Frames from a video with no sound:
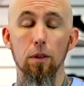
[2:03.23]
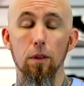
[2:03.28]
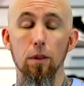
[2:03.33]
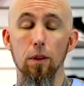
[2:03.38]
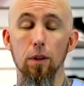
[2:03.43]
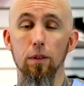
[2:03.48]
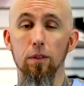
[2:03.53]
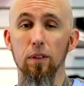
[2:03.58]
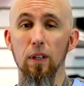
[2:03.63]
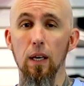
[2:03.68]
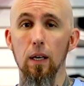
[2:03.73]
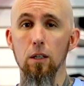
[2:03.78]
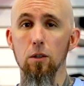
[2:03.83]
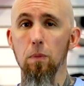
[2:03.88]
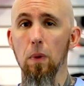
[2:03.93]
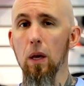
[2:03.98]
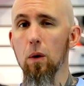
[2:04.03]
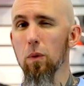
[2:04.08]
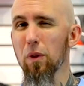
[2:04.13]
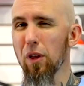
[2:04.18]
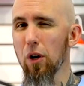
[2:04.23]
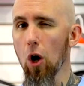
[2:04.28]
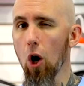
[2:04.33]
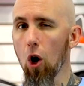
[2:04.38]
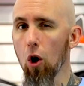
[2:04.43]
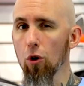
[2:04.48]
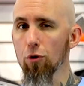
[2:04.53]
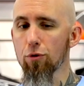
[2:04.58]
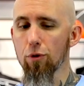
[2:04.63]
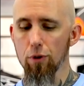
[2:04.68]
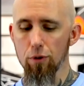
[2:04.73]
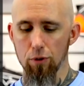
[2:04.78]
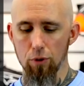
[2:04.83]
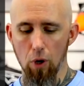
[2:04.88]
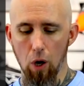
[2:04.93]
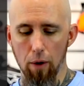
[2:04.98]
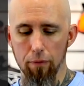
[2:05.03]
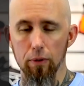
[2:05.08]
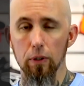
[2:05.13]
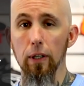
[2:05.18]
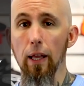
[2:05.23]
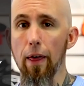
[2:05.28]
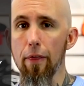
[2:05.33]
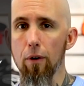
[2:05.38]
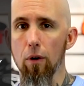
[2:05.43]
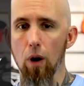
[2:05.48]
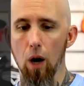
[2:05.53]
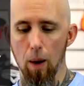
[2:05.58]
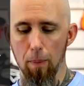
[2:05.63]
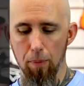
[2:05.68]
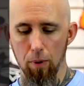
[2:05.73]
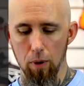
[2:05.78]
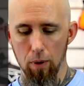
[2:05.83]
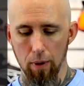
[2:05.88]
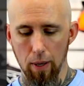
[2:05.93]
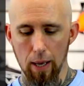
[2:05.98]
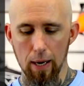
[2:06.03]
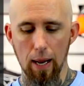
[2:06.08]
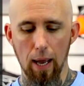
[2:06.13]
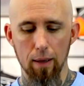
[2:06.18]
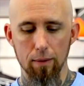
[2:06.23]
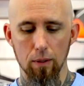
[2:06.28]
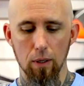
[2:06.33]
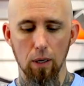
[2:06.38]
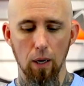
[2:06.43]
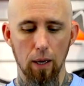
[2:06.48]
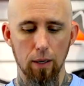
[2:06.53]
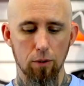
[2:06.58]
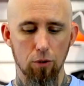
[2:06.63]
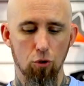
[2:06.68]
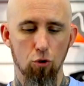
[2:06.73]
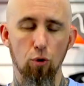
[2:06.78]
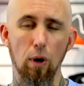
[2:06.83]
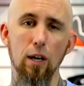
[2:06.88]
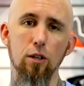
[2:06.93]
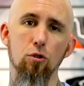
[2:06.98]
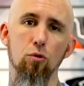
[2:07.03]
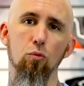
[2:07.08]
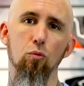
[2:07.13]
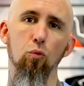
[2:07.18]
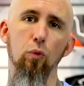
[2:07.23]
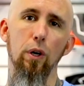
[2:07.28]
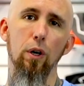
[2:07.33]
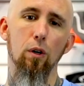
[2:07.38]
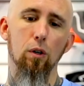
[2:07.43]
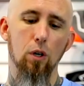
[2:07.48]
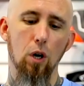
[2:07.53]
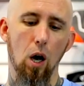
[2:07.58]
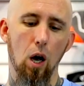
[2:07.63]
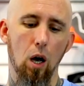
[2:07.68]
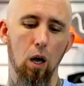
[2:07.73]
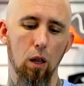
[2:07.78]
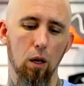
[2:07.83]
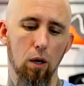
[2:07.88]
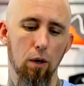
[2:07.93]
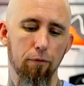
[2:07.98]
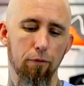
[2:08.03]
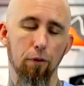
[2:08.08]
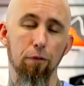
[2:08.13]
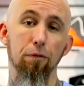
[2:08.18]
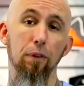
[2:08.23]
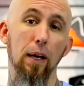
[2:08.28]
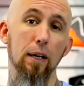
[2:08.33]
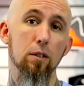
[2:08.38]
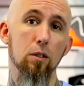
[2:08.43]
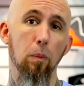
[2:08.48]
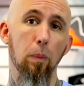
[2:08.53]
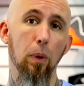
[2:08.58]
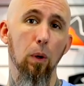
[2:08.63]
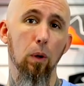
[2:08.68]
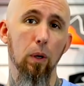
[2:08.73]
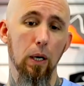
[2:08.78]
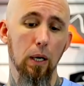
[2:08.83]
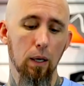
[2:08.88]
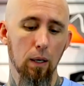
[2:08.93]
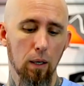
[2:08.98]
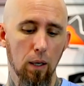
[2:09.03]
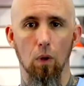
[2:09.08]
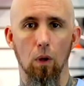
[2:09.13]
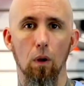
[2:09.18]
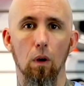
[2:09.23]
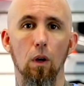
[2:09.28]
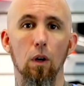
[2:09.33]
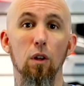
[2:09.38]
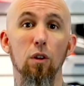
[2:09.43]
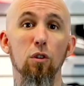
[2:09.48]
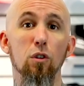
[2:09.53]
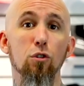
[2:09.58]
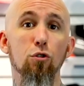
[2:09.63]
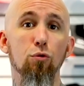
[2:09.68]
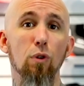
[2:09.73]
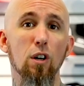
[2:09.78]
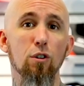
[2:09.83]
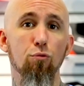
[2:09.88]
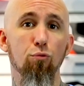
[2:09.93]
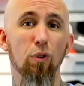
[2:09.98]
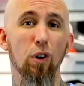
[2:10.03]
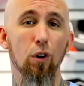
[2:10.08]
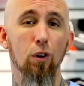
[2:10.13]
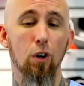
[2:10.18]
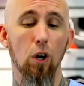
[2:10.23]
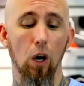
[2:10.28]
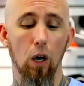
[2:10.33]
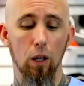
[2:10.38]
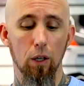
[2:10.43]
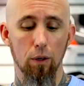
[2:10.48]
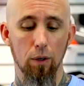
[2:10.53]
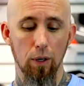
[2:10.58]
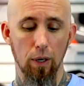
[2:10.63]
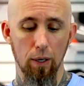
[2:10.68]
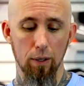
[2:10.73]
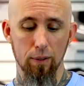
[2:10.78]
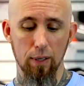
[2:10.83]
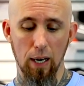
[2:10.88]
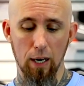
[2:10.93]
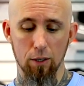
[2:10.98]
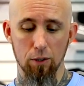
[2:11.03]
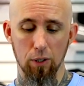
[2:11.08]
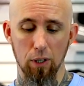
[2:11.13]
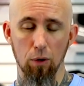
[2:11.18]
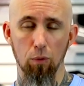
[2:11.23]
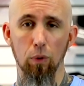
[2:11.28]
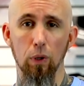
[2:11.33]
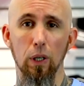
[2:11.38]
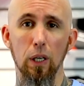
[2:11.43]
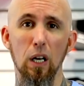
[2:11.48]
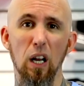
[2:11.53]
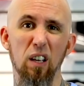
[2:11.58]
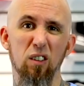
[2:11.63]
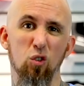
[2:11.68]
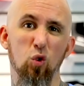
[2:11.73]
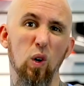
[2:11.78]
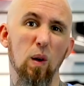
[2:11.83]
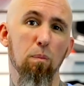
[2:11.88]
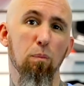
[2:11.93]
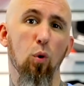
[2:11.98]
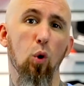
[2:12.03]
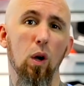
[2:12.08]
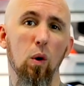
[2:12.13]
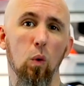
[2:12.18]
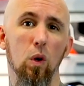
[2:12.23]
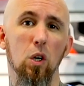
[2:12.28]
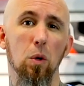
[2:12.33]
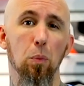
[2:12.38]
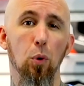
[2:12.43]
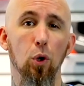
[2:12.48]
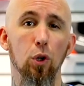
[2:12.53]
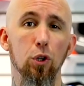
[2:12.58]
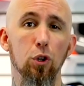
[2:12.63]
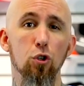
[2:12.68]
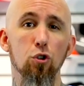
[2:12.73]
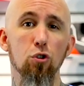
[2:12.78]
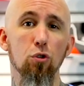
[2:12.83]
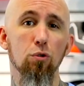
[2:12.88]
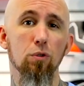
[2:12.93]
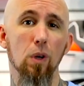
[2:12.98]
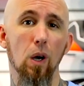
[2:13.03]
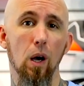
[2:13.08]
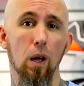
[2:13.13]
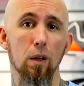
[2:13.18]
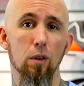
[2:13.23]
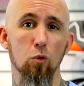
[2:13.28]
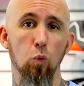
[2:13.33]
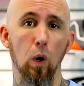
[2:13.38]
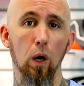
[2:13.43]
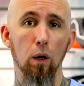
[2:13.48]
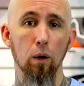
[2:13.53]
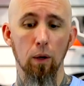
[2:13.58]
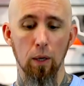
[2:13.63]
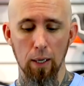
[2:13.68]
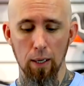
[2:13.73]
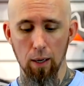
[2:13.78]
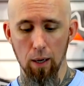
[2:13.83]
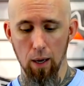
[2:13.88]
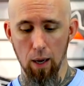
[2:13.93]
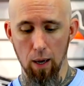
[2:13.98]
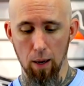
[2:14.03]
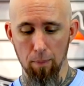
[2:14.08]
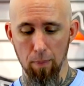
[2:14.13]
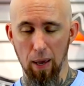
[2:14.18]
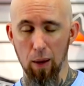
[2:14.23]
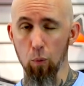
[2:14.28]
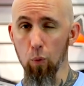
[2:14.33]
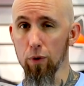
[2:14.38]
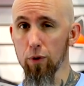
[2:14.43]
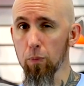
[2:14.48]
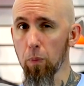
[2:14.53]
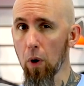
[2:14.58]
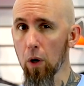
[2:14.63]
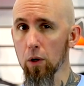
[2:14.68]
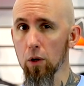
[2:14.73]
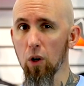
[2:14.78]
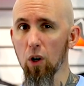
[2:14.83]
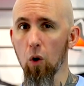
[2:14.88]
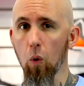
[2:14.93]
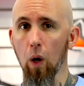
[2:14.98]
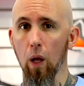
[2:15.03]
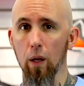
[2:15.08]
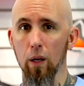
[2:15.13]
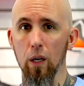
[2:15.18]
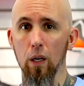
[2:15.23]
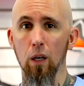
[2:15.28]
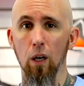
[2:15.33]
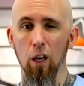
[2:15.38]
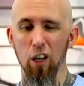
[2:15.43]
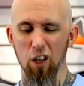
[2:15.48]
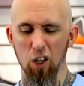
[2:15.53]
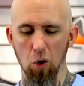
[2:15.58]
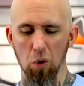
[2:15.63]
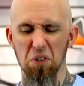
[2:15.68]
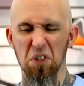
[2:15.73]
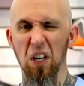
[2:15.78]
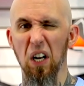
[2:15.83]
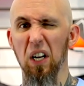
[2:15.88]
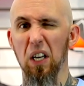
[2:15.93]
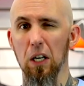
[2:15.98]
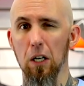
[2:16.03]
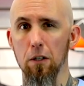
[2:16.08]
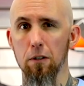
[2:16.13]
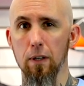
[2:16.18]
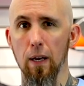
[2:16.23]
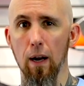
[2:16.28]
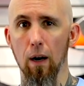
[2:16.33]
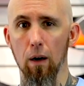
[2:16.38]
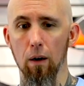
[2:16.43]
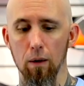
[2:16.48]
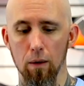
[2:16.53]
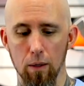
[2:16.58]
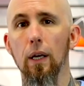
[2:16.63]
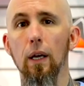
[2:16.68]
The Skid is made with an ultra-soft leather upper and has a nice stretch rear collar for flexibility. The stretch rear collar is actually a really nice grip point when you're pulling the shoes on as well. And with Sparco quality, you know it's not going to tear.